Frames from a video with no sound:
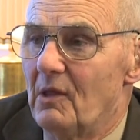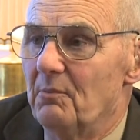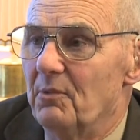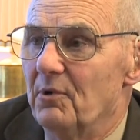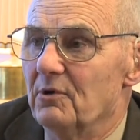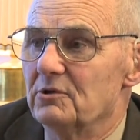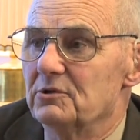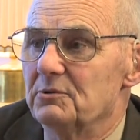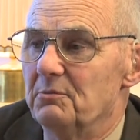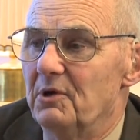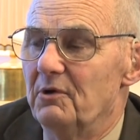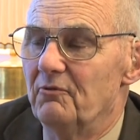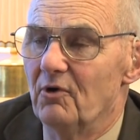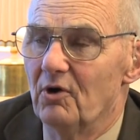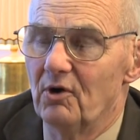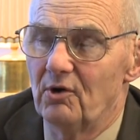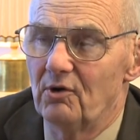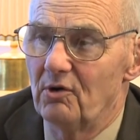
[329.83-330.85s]
Appears to be
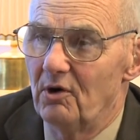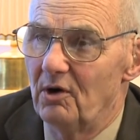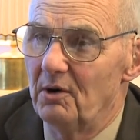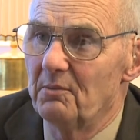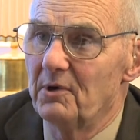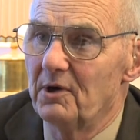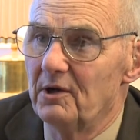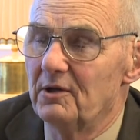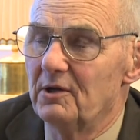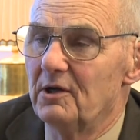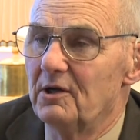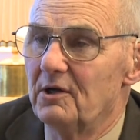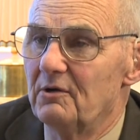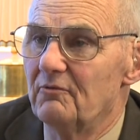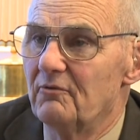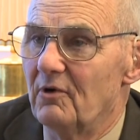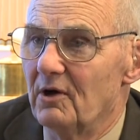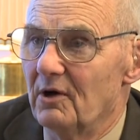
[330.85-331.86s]
very common in the
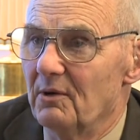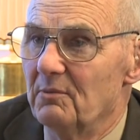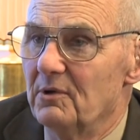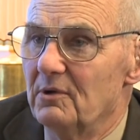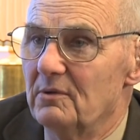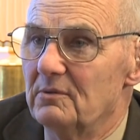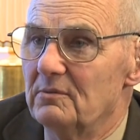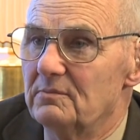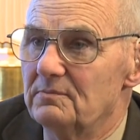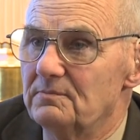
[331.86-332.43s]
environment.